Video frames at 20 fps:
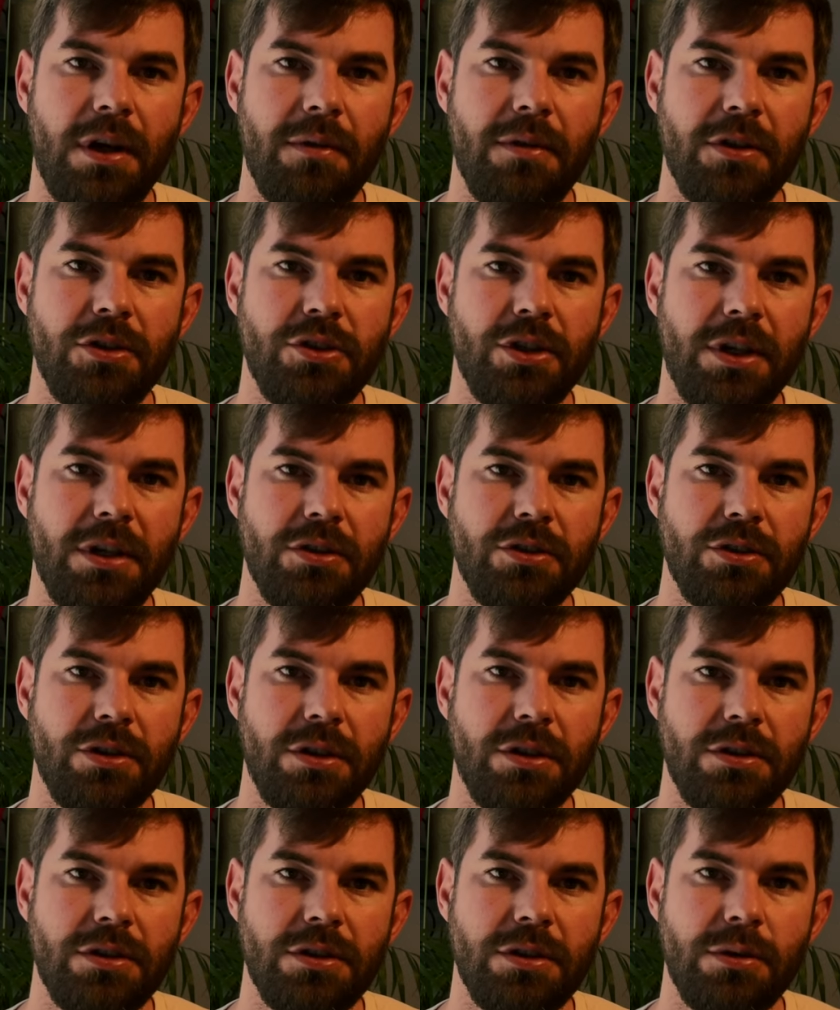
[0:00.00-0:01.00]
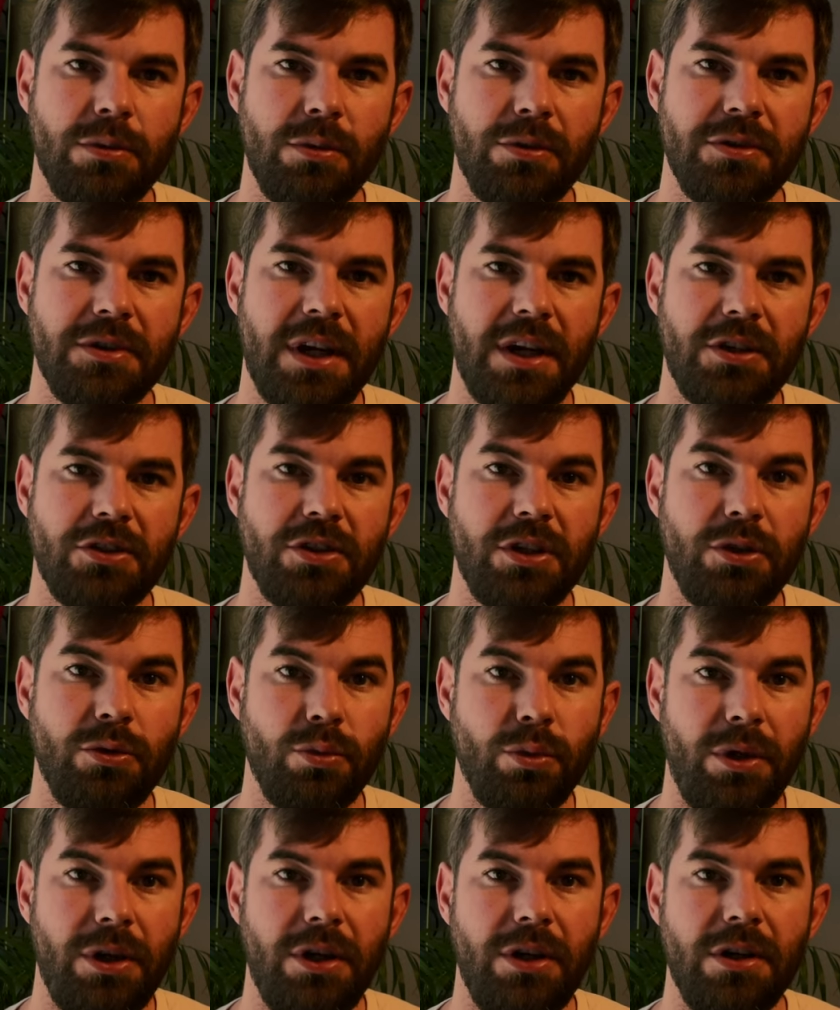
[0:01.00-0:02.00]
of the chicken church was actually
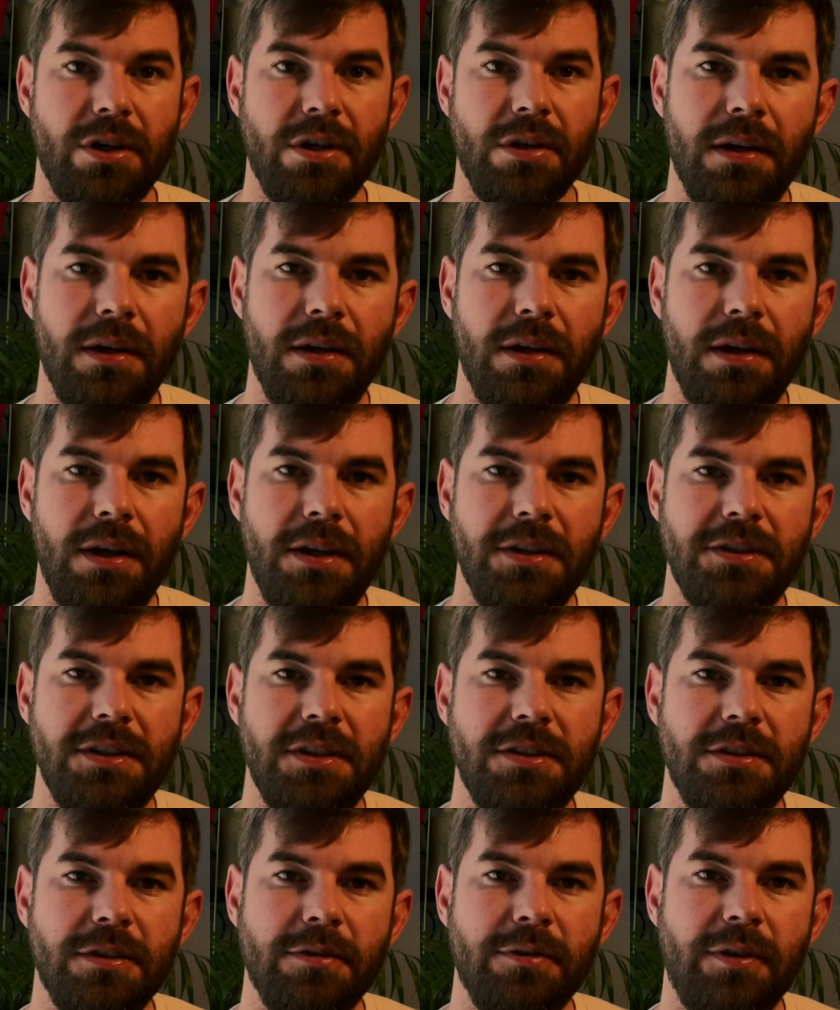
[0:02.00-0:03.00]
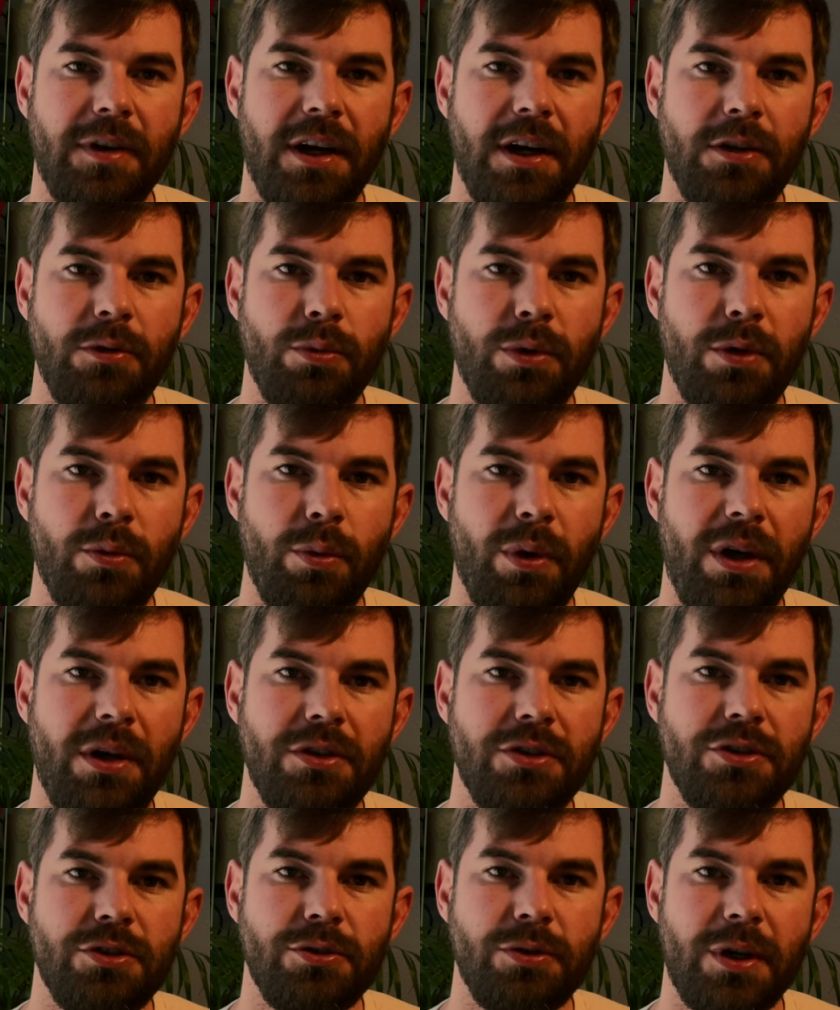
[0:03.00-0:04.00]
really good. Easy to find with
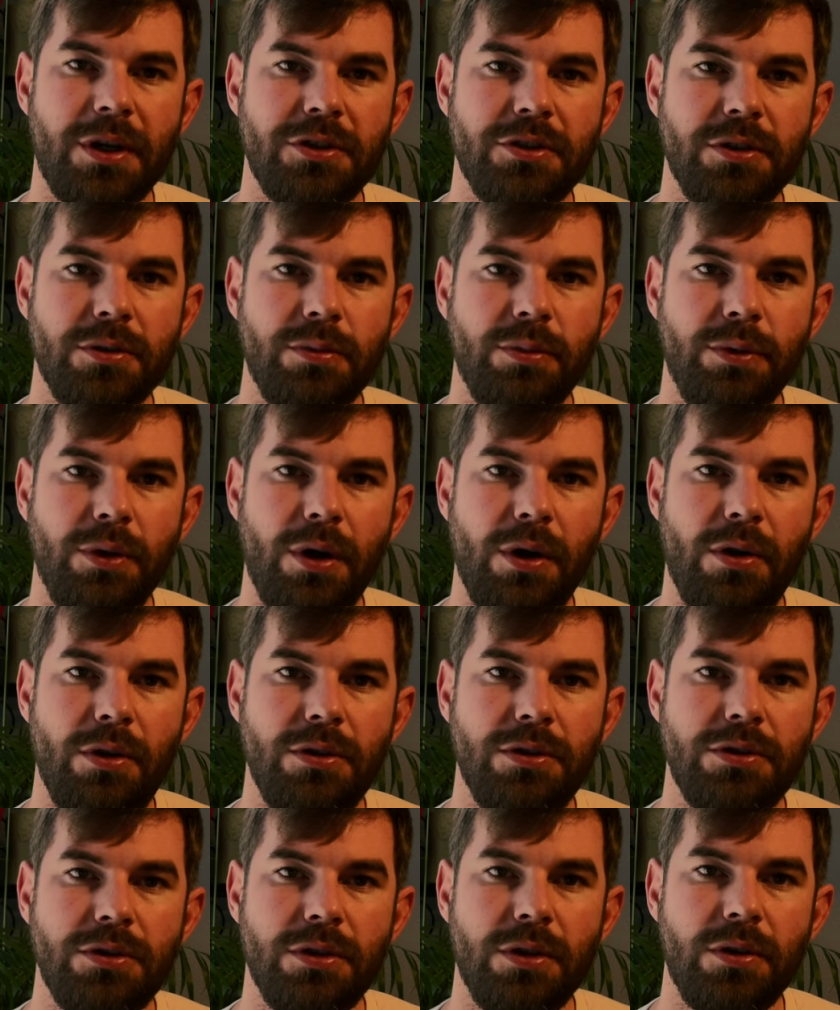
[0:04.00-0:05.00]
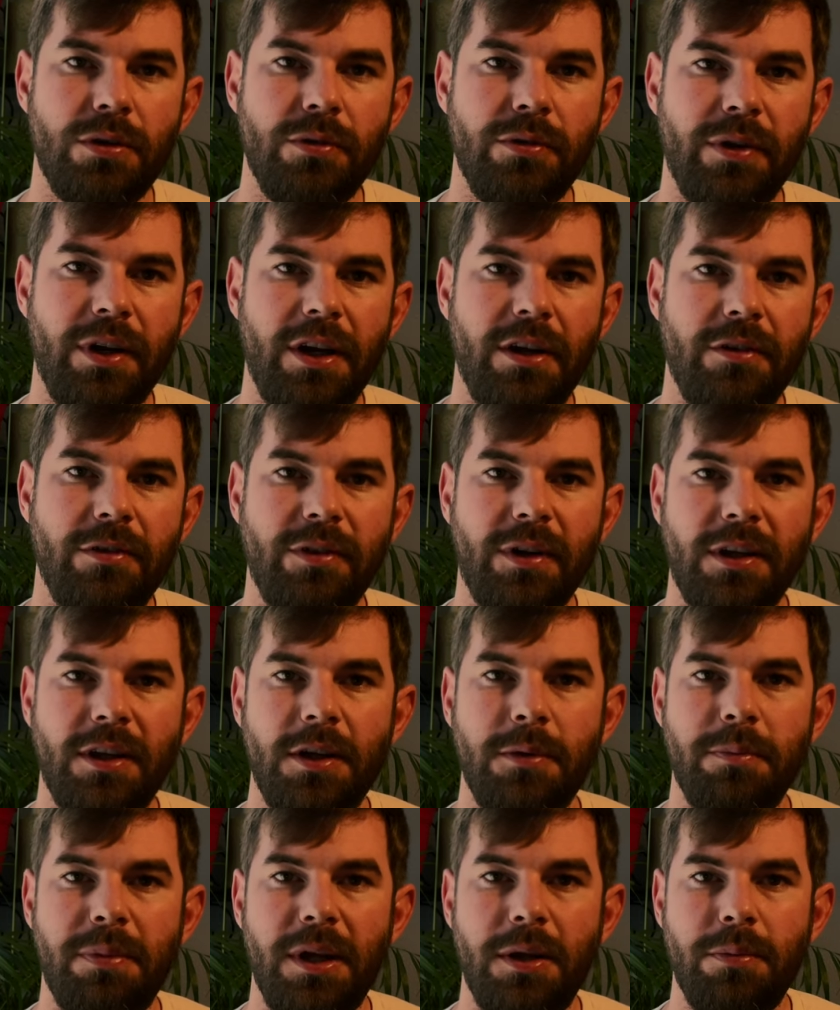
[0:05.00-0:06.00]
well-structured roads, very
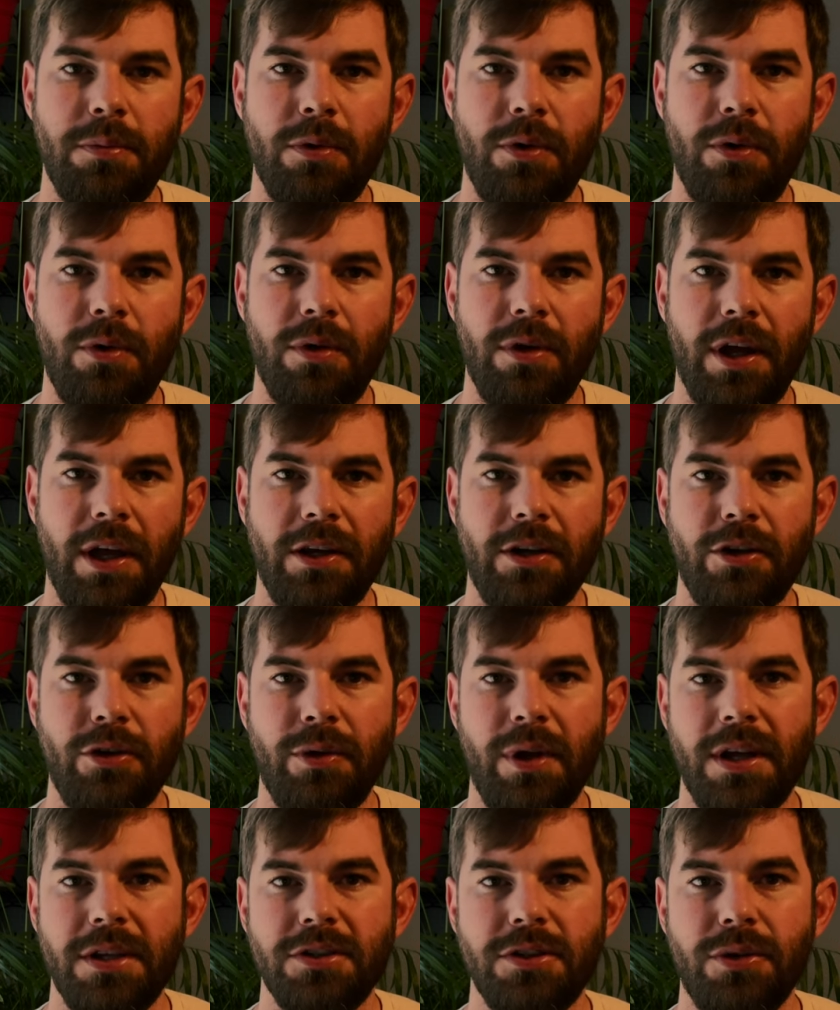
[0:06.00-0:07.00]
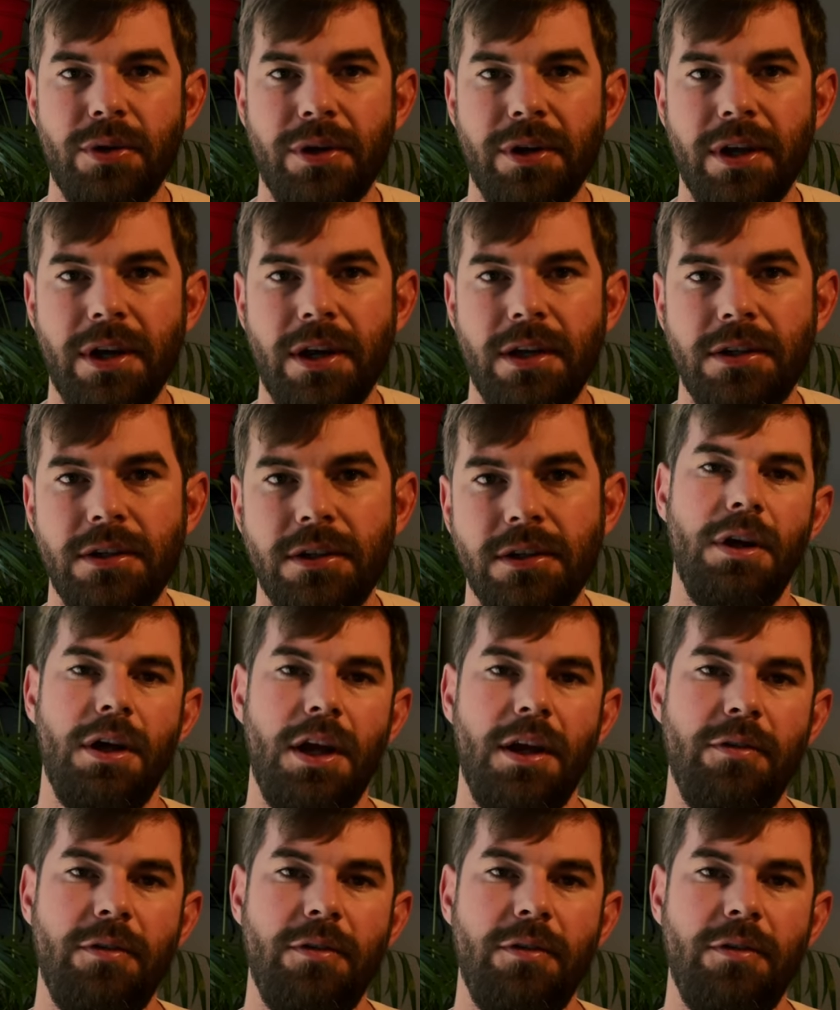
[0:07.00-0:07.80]
friendly people, and a great tour guide.